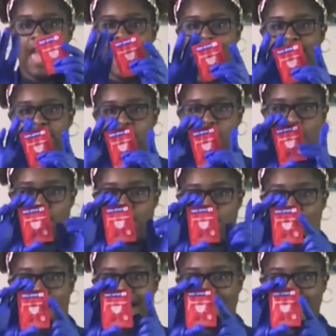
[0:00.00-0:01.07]
add our
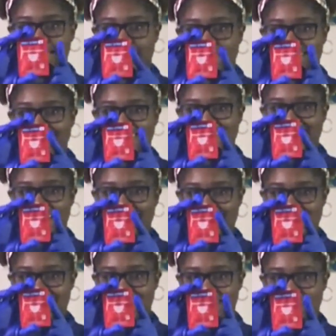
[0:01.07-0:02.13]
wine
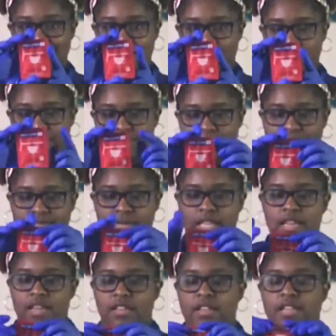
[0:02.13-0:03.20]
yeast.
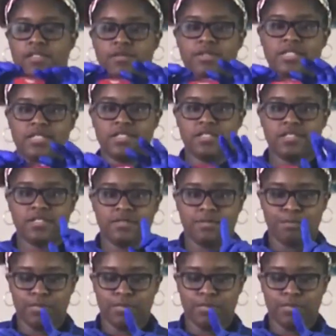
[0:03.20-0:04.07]
Now the reason you're